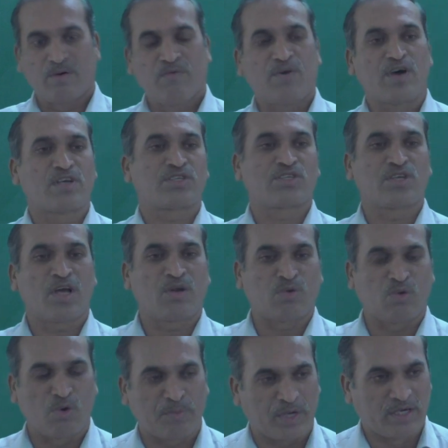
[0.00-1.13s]
functional
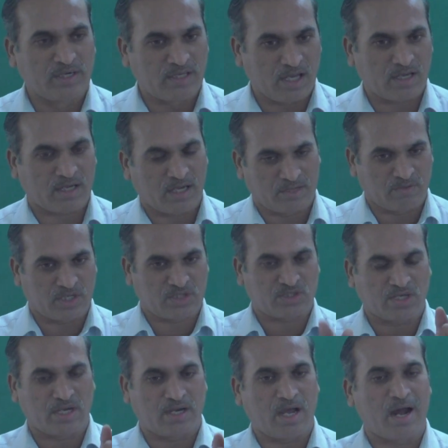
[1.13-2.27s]
group
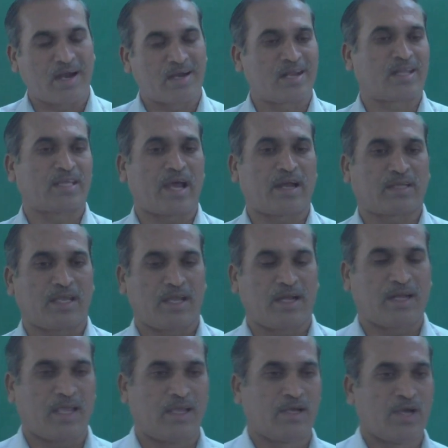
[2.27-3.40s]
interconversion. Under that
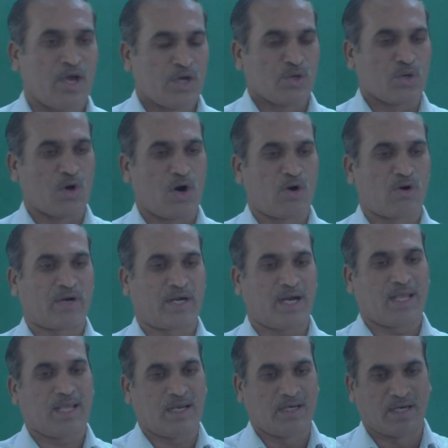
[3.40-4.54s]
heading you
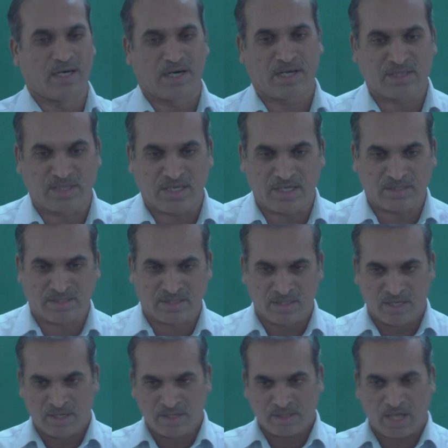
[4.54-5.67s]
already learned this
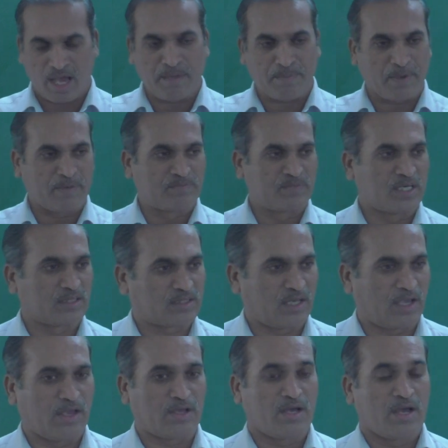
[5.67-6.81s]
type of the
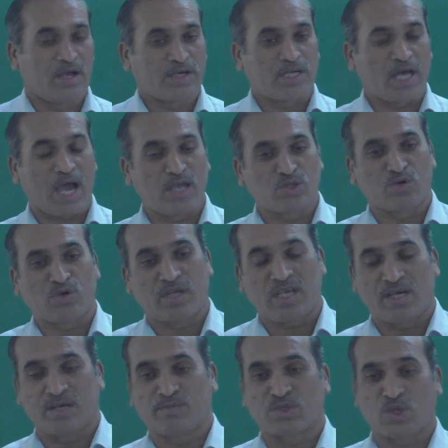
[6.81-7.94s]
thing,
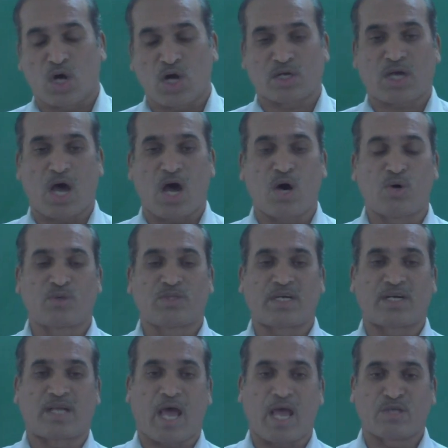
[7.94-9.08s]
diazonium salt, how
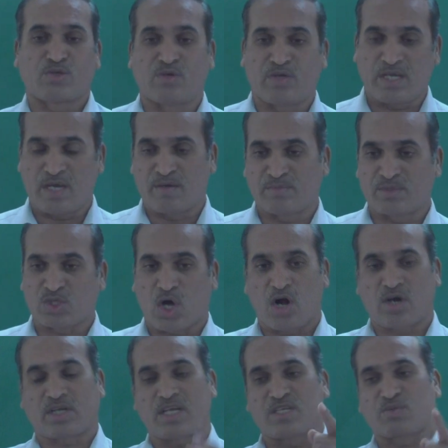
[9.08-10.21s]
the diazonium
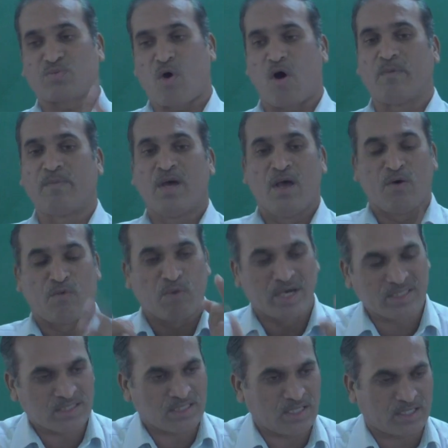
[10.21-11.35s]
salt is formed.
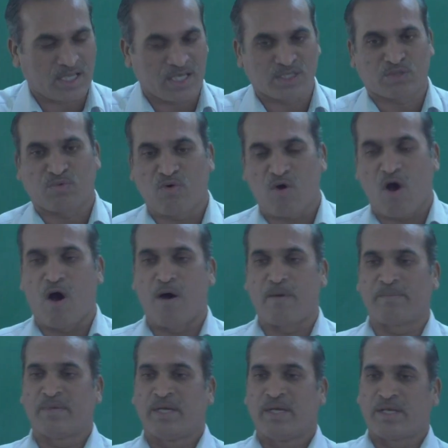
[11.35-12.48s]
Once it is
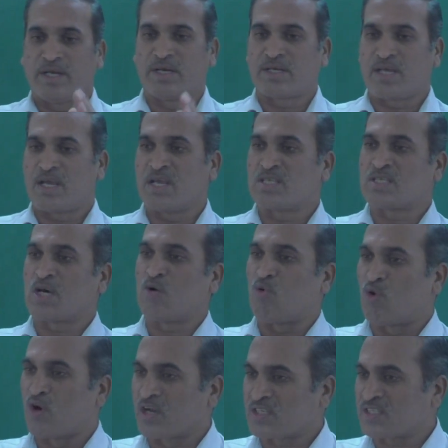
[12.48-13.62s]
formed, it is a
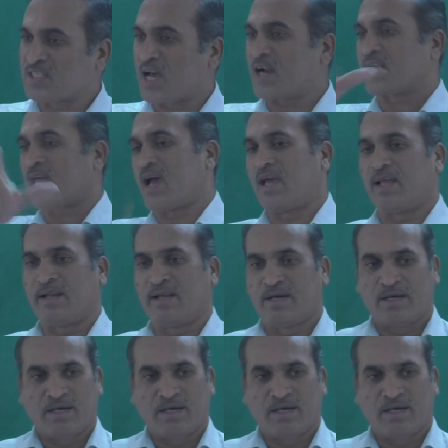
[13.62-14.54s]
versatile